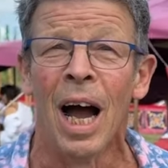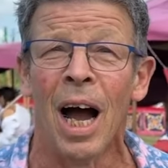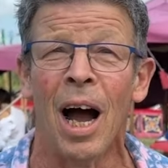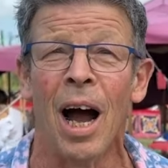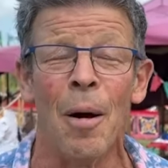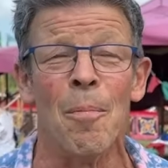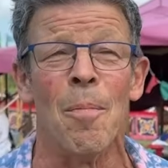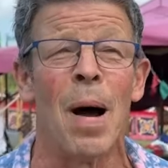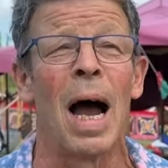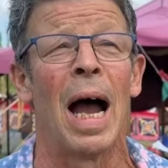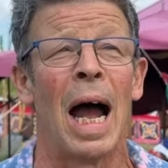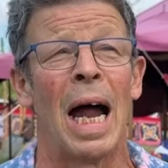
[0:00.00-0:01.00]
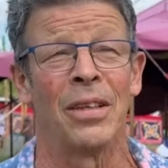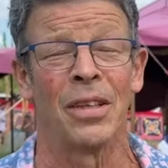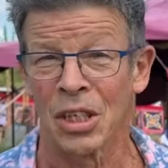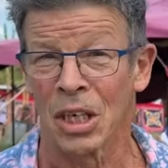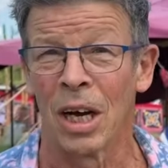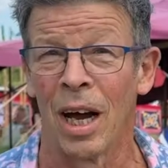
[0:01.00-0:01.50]
and there's
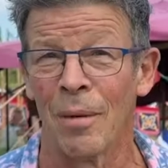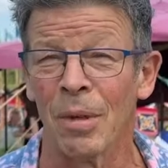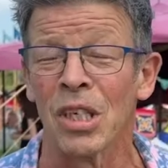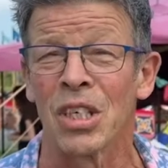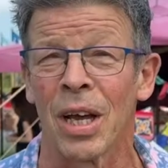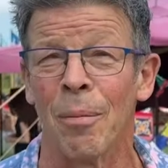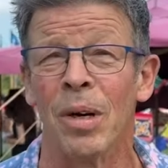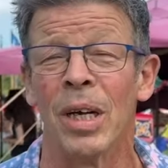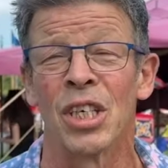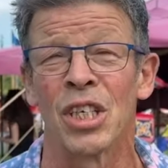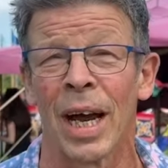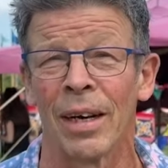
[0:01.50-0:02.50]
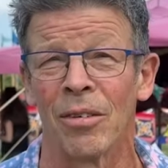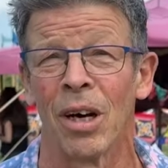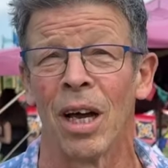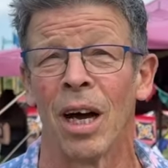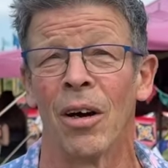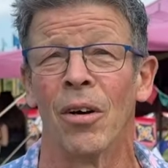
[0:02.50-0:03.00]
a climate assembly at
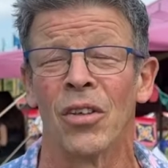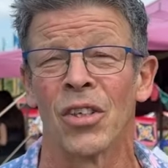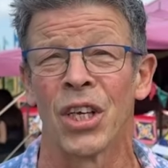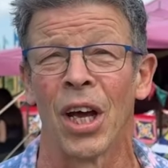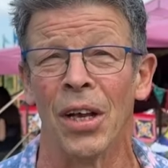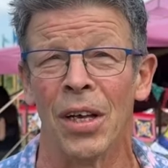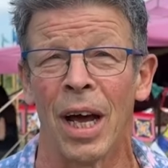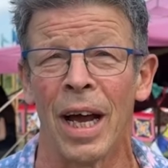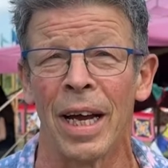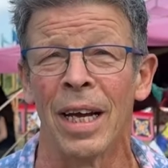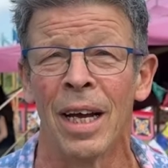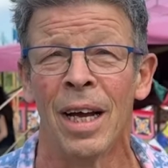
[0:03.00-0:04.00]
Shangri-La on Sunday.